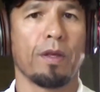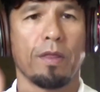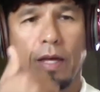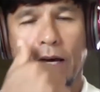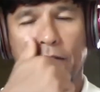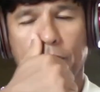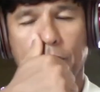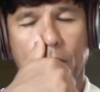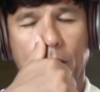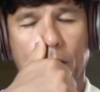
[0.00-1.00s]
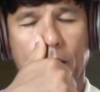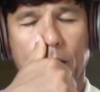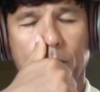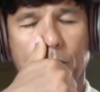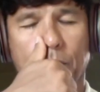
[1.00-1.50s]
They have uh,
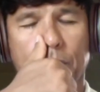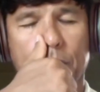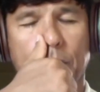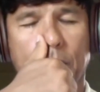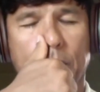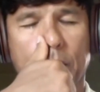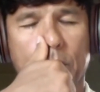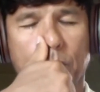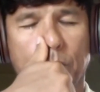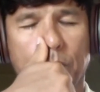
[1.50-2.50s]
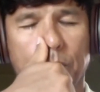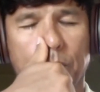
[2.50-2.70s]
breathing techniques where you